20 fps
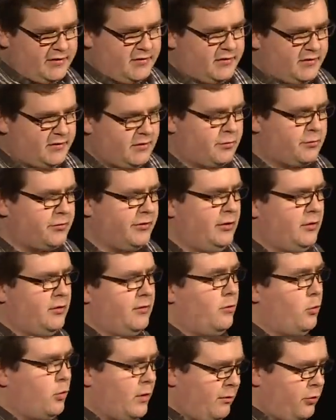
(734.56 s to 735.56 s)
is still
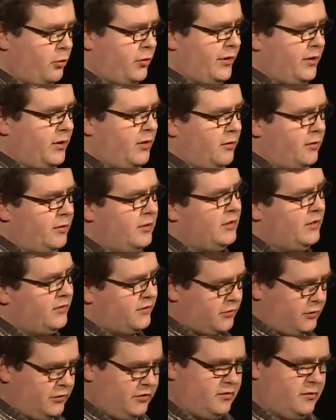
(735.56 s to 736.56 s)
pre-1.0,
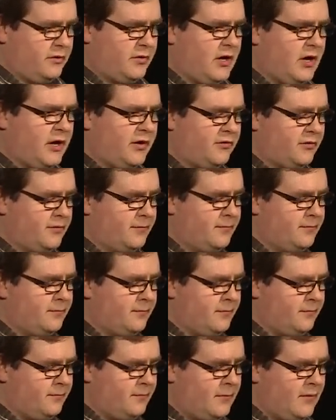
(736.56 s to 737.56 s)
so use it with caution.
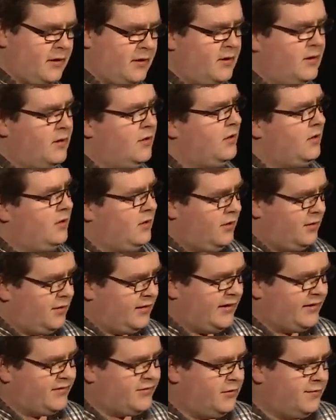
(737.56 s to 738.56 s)

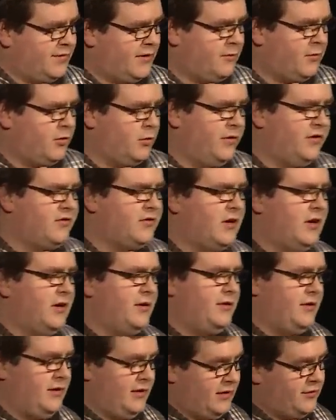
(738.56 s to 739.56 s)
Last November, we saw
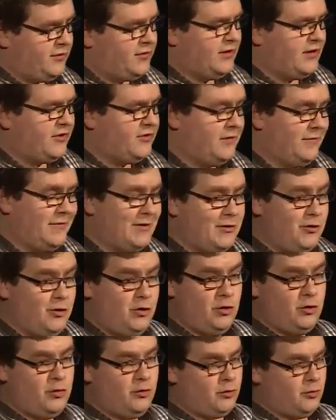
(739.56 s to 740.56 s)
the introduction of a
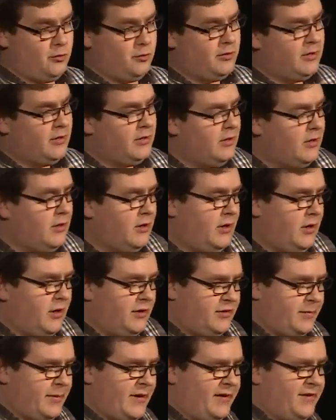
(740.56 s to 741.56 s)
new
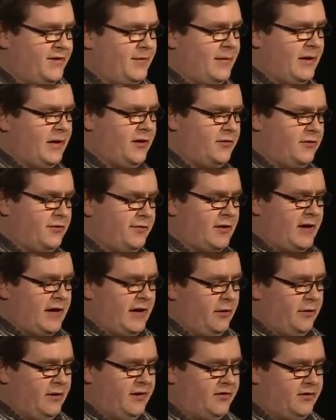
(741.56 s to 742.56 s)
dependency manager for
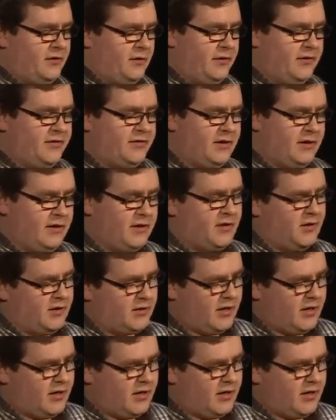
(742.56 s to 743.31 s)
iOS and OS X called